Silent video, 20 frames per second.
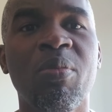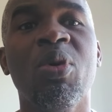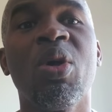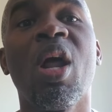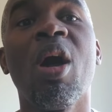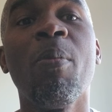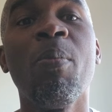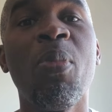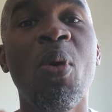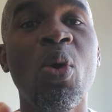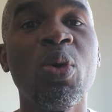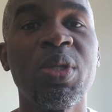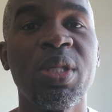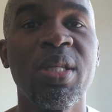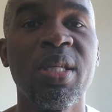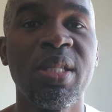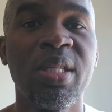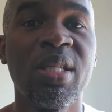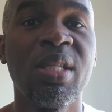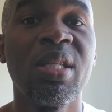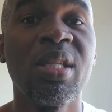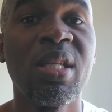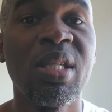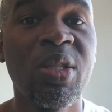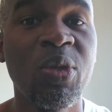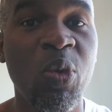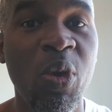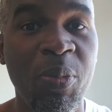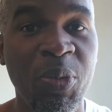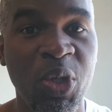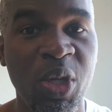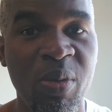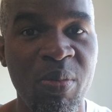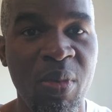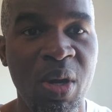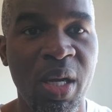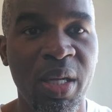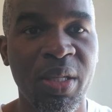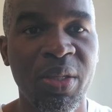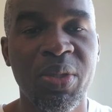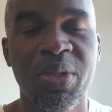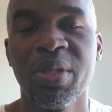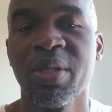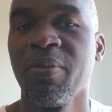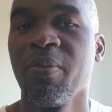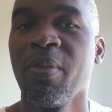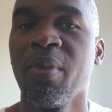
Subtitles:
But I'll post this in the description box,